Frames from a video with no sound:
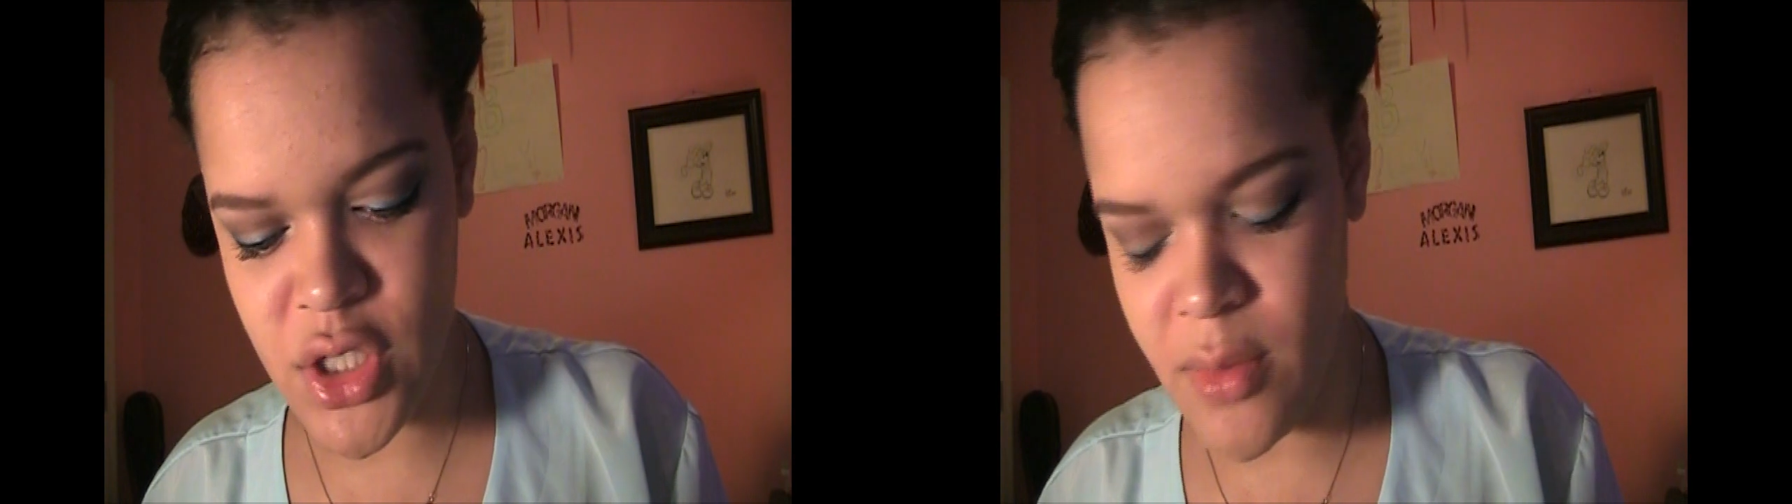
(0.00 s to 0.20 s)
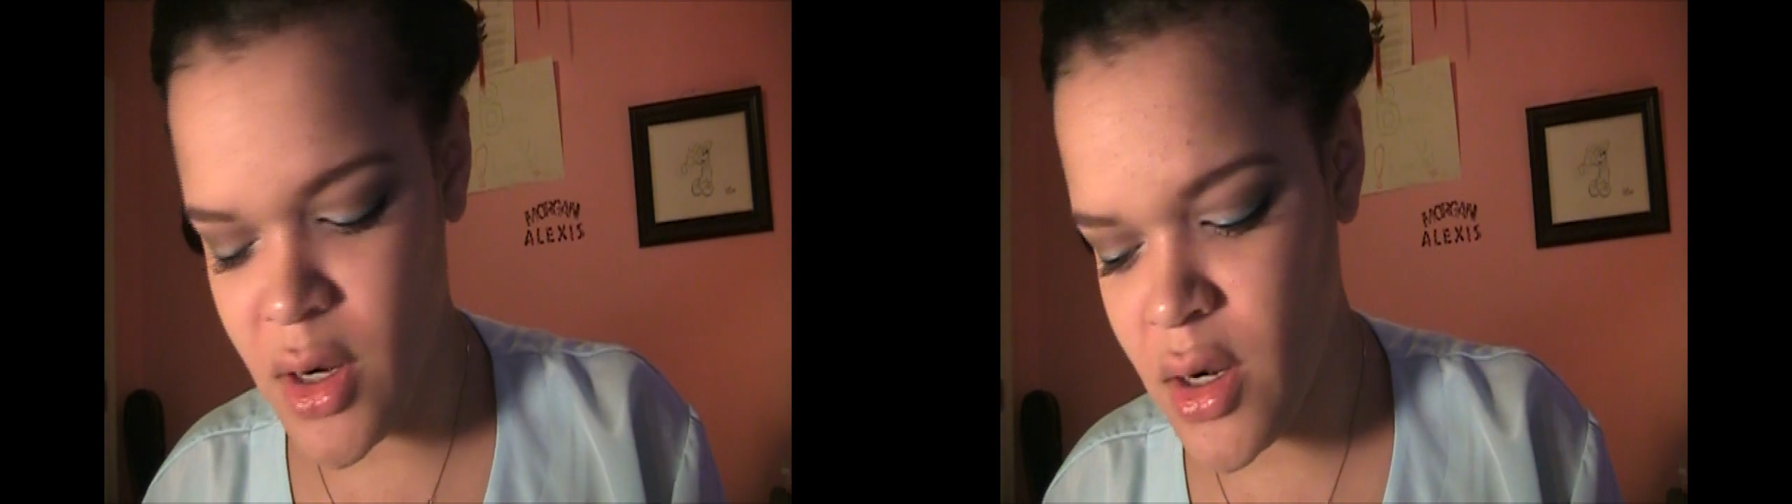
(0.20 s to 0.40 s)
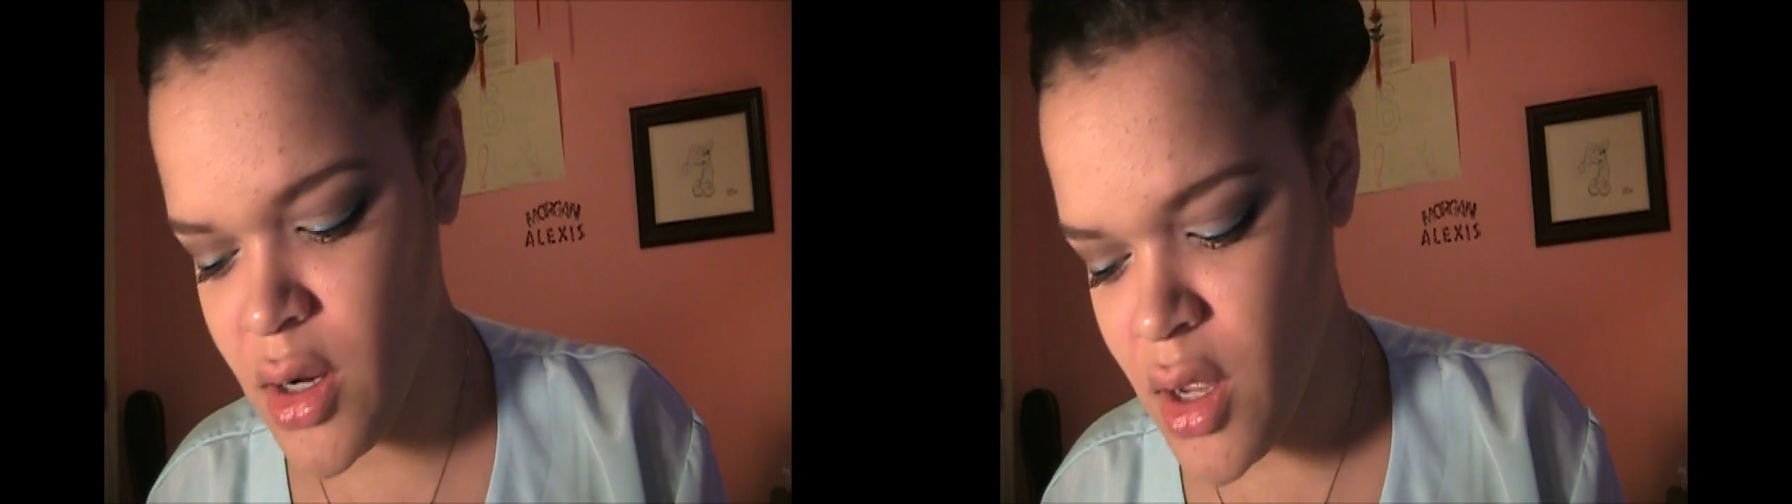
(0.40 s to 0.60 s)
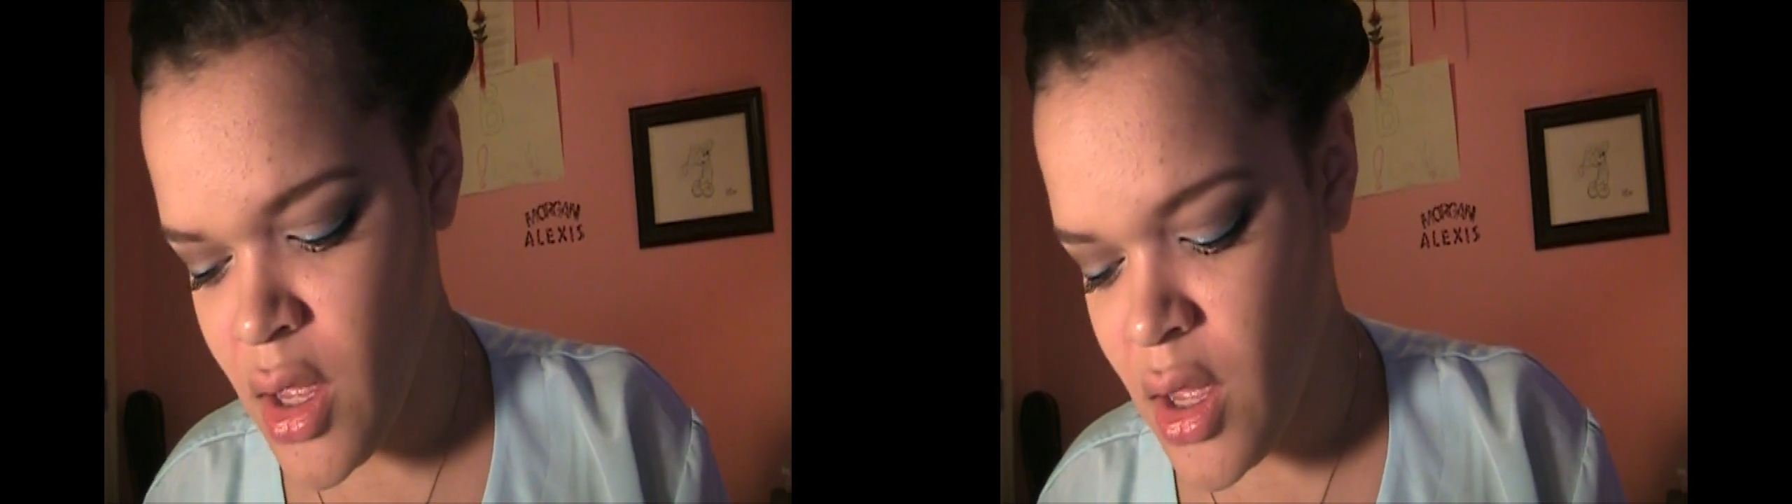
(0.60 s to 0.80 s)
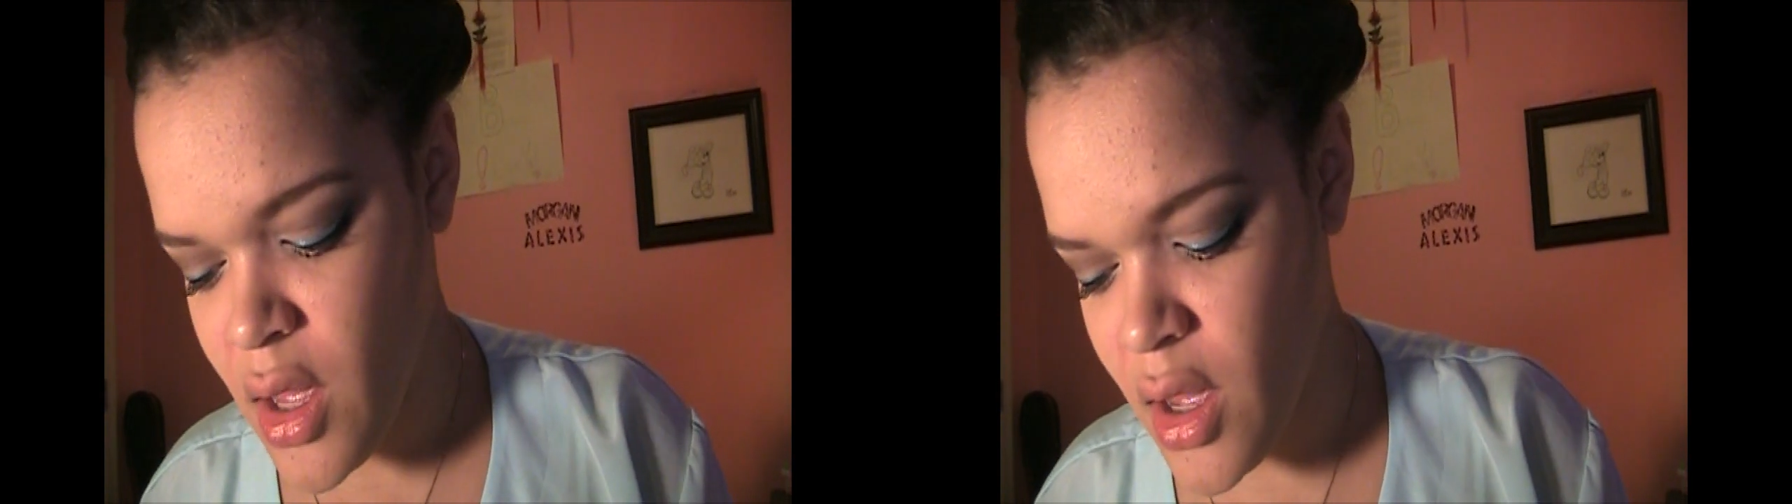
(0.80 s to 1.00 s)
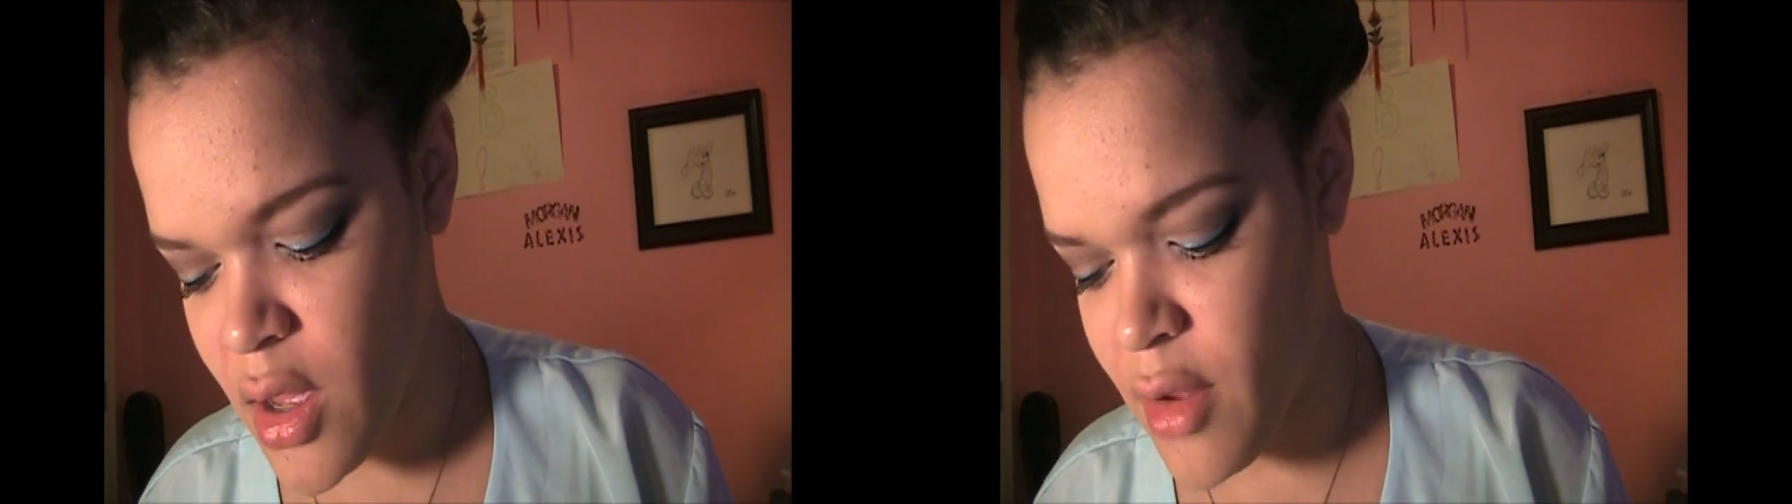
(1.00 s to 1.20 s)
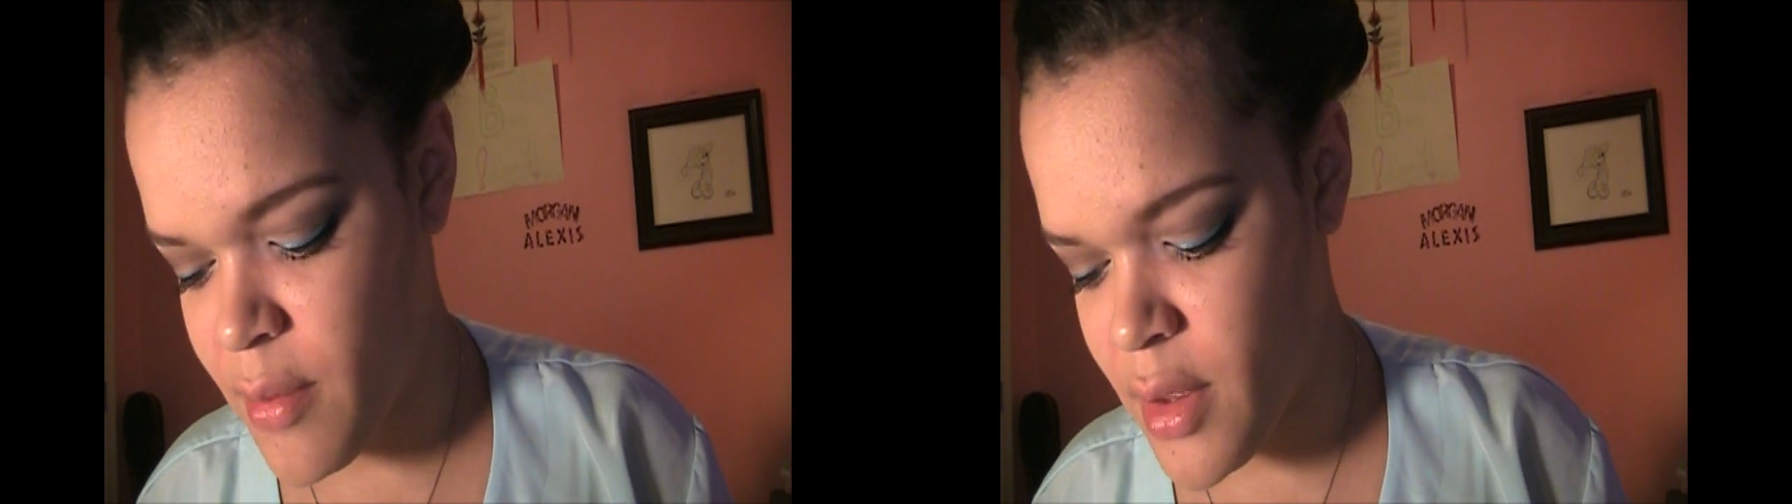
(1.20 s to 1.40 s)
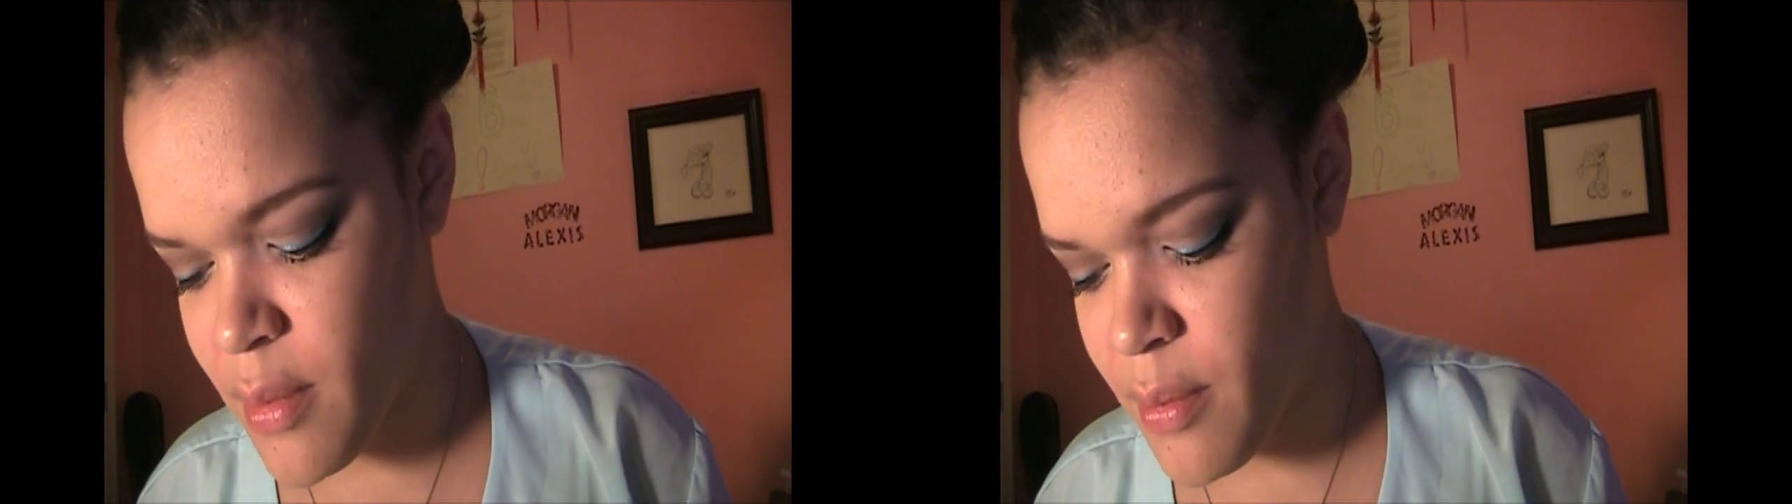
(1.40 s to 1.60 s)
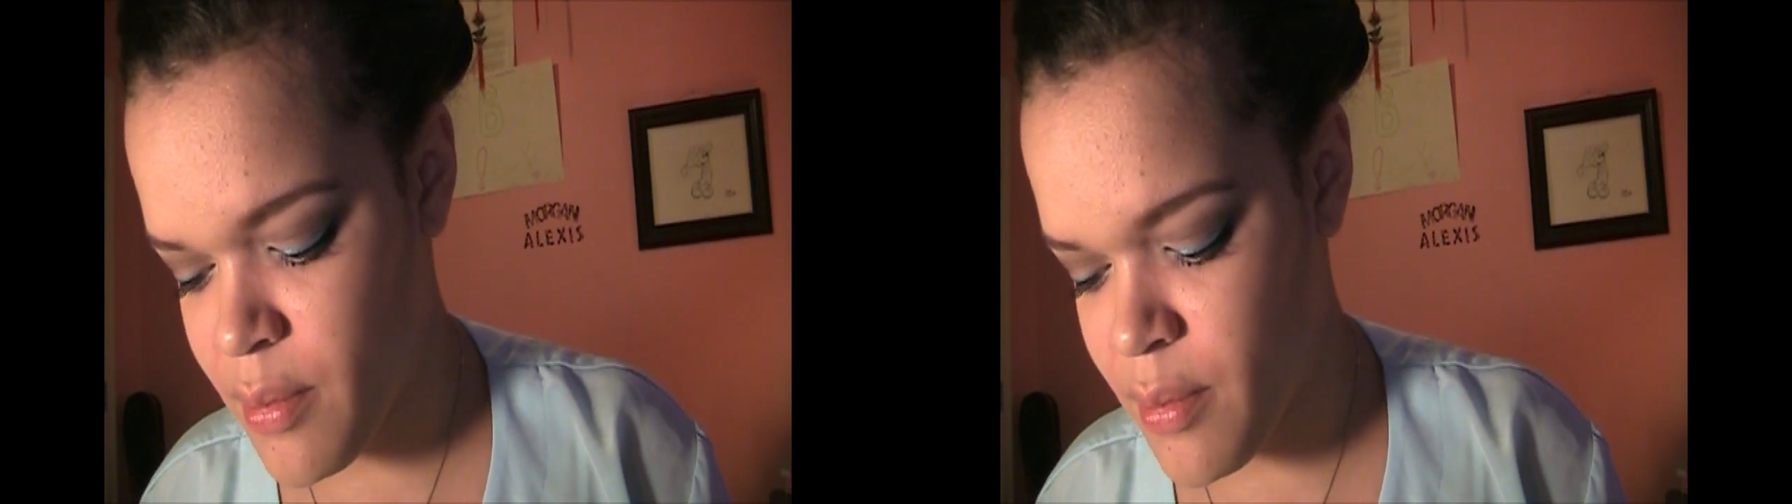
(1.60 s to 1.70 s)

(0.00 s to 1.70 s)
shimmer, but